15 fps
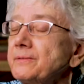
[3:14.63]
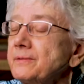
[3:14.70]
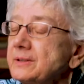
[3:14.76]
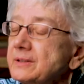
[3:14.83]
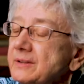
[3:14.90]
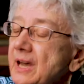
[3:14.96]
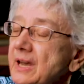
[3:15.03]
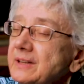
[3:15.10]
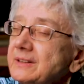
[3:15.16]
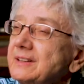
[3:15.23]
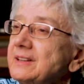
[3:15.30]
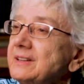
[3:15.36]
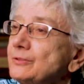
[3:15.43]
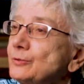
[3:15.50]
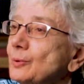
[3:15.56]

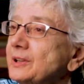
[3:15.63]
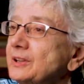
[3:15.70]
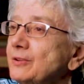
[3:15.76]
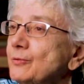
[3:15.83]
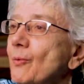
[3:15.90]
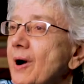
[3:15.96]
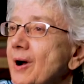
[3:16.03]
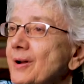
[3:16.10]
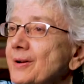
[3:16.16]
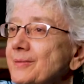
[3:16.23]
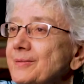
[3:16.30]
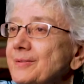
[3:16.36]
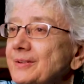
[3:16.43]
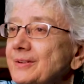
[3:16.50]
1821.